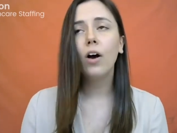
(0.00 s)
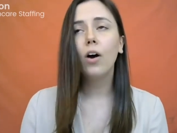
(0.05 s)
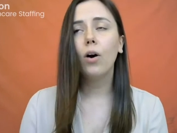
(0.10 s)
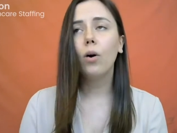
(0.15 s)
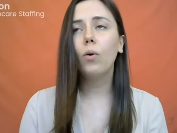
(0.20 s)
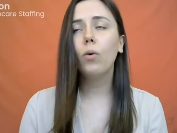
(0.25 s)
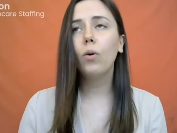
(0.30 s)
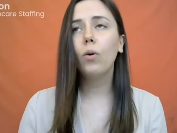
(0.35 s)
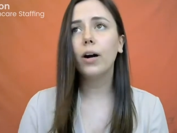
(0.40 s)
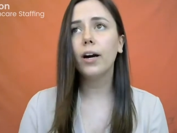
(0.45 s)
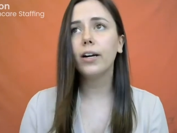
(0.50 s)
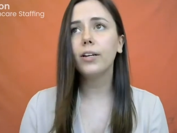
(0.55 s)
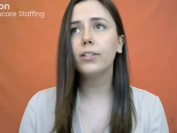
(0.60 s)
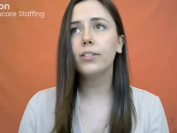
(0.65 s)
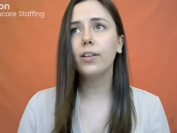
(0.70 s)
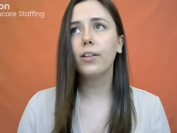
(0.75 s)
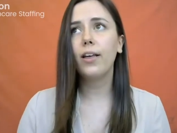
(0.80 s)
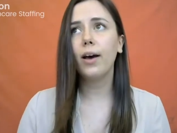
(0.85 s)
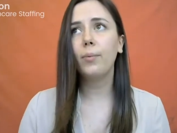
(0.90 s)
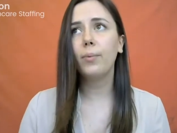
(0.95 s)
or
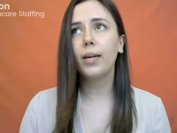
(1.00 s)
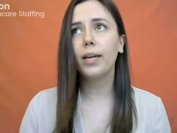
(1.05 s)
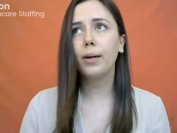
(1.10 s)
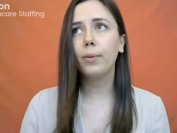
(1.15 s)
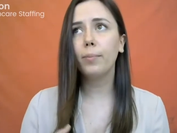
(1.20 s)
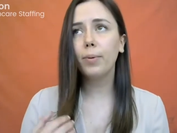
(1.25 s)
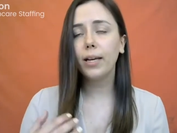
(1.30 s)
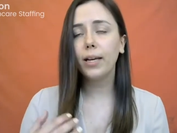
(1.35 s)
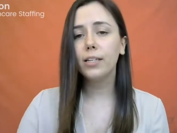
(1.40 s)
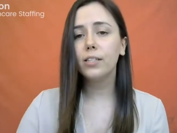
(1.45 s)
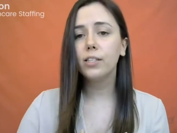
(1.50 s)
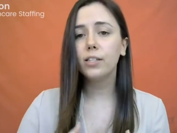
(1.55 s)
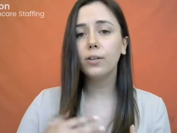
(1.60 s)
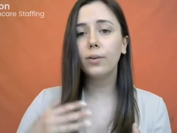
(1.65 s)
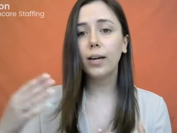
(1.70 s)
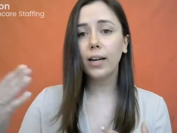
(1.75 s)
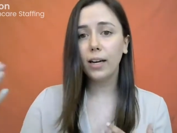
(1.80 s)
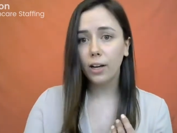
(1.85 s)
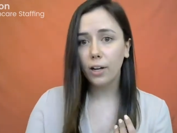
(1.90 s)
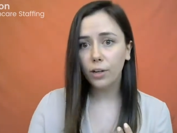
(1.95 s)
so that we can place you
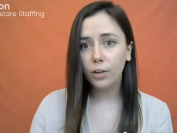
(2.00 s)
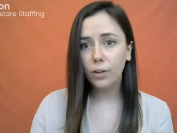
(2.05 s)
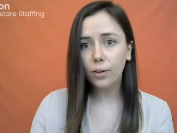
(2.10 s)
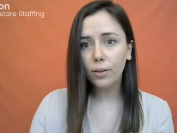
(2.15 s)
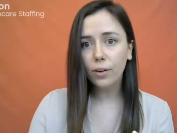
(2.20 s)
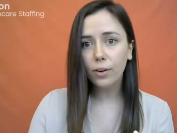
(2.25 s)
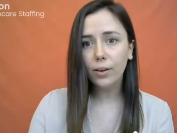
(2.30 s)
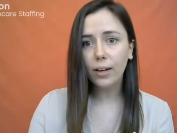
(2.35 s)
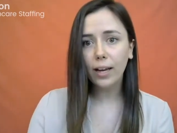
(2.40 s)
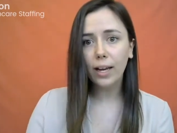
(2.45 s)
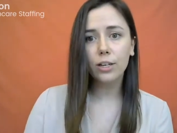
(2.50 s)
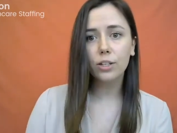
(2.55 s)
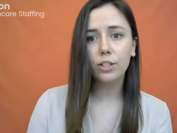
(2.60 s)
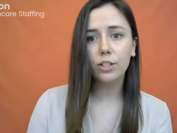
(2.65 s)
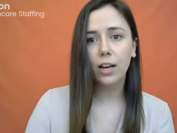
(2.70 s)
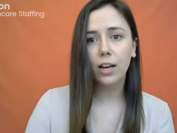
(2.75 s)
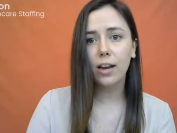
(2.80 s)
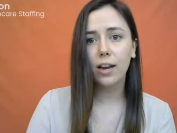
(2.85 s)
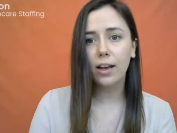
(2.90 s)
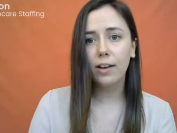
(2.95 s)
in a new
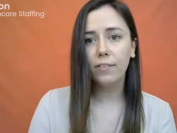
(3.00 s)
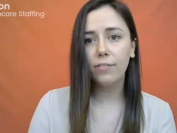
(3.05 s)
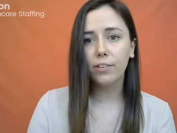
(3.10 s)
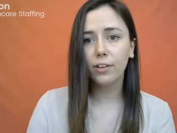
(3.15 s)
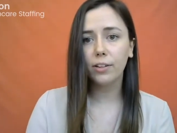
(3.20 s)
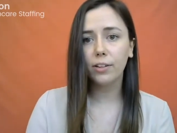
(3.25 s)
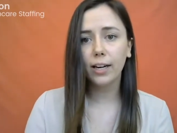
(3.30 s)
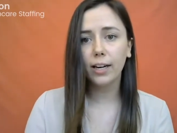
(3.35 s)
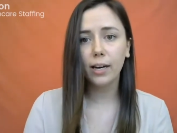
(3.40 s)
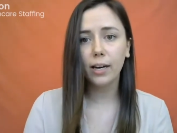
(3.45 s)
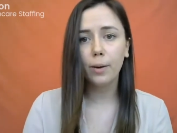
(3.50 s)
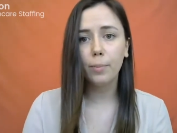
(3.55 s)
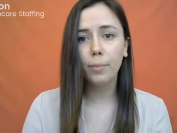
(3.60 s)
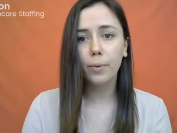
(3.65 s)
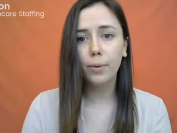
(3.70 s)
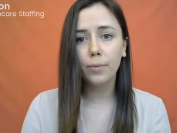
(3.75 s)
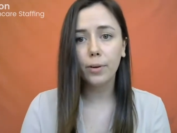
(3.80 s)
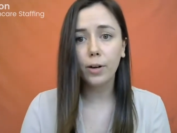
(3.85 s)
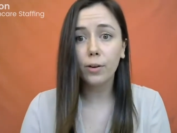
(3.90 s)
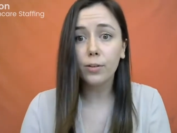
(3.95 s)
location if you're looking
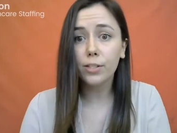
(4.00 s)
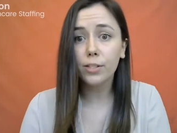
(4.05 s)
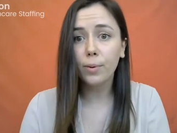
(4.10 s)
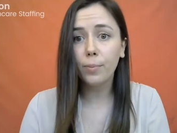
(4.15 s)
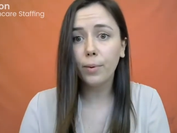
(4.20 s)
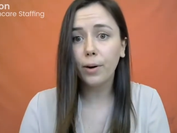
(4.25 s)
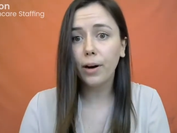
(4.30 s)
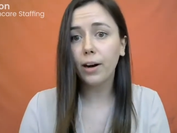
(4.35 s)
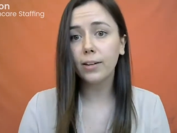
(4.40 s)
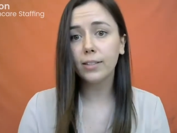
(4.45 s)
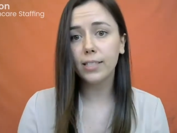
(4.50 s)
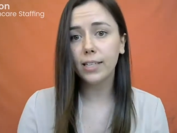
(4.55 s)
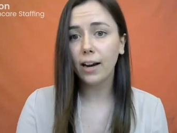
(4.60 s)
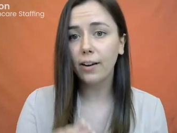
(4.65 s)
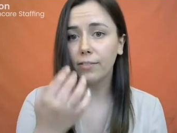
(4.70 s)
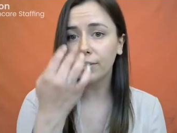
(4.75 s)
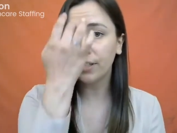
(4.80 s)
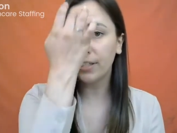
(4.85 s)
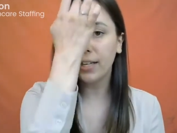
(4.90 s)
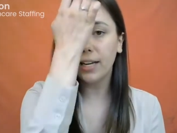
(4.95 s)
to go somewhere else
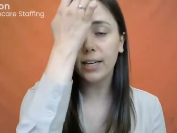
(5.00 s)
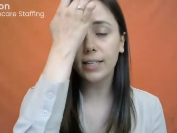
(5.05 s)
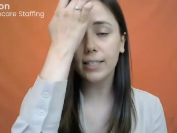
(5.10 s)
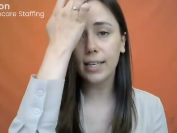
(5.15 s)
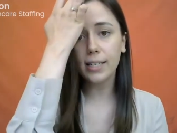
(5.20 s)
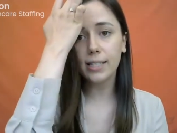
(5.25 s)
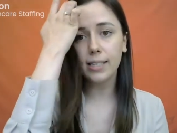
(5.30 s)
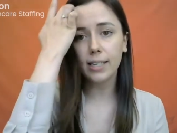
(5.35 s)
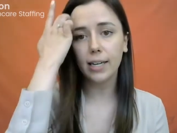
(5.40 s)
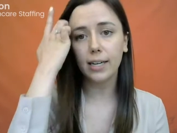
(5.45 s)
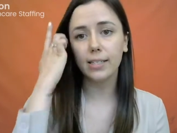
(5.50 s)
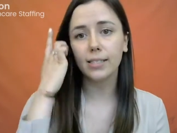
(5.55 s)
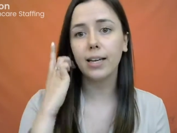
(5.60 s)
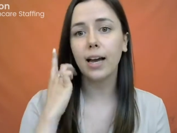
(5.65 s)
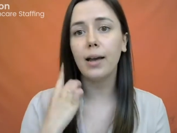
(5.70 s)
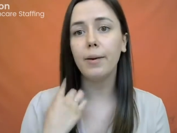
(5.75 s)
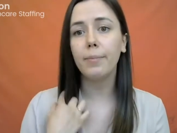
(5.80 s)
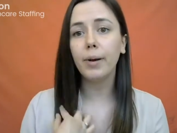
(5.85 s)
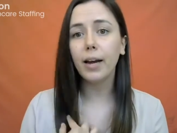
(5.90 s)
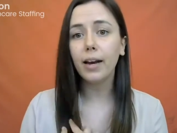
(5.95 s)
after the existing
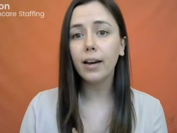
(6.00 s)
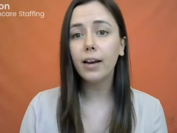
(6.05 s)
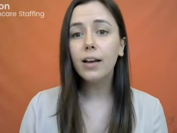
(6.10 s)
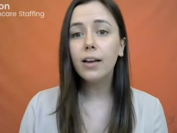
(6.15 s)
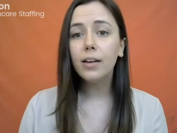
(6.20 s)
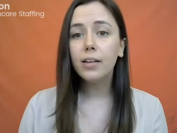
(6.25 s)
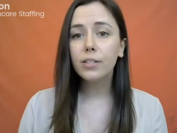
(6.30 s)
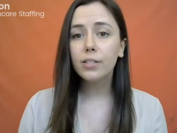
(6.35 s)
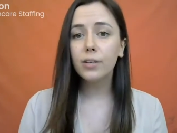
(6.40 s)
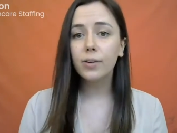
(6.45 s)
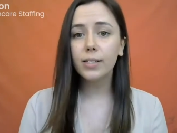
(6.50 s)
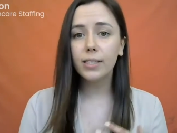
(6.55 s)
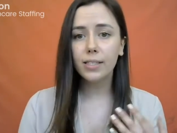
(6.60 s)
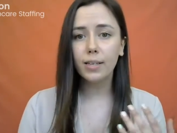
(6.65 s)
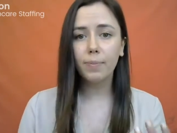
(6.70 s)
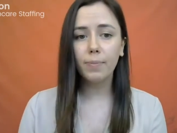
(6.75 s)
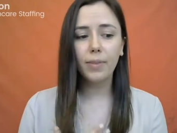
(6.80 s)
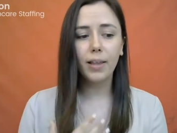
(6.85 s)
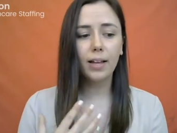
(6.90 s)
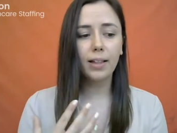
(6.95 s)
assignment. So it's
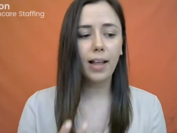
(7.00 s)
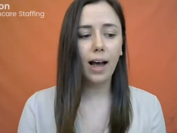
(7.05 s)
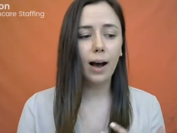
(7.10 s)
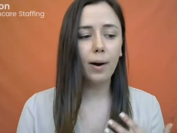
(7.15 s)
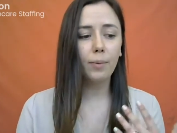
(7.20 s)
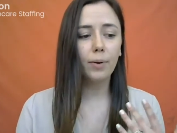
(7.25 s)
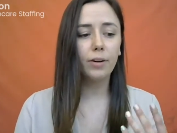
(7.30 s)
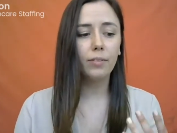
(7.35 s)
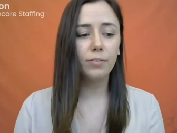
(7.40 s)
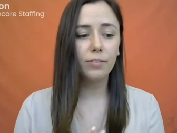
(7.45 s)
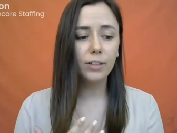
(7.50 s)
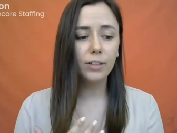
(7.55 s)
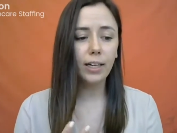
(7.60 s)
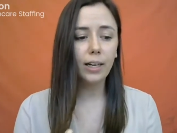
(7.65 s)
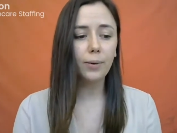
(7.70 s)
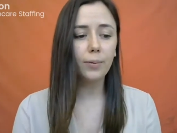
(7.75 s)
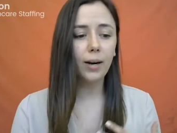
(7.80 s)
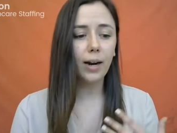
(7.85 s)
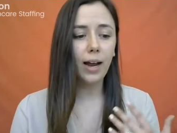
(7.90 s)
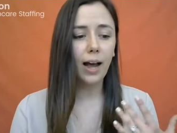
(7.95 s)
something that we
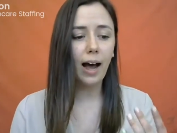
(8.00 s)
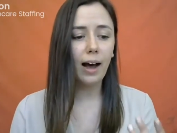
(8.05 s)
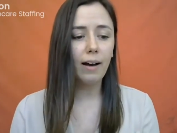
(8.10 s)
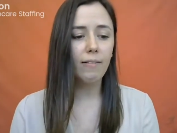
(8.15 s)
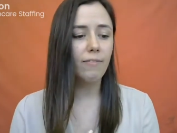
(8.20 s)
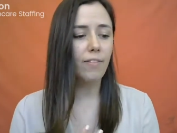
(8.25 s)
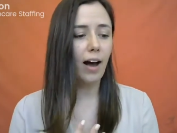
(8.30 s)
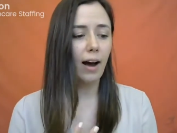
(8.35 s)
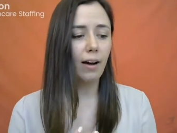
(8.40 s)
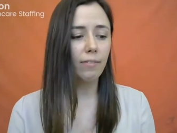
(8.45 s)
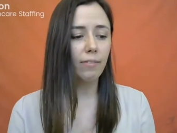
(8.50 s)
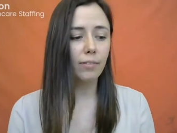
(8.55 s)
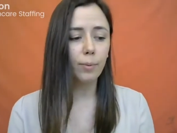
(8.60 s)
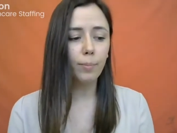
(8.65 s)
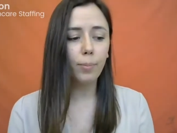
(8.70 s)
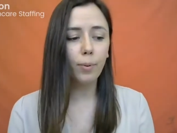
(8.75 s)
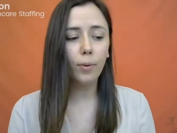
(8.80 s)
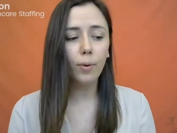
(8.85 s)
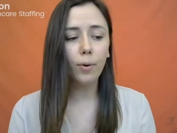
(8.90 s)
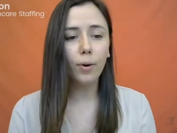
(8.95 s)
really want to have that
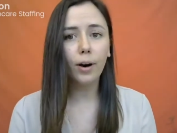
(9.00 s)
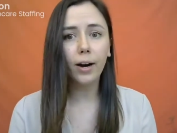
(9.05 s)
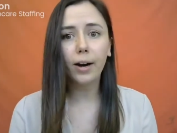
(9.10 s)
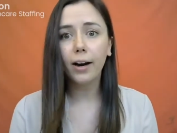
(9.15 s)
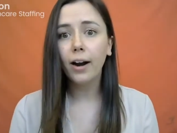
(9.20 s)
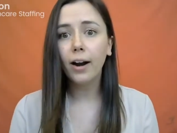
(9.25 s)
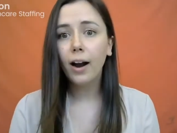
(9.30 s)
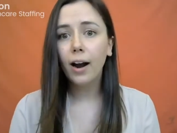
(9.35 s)
rapport.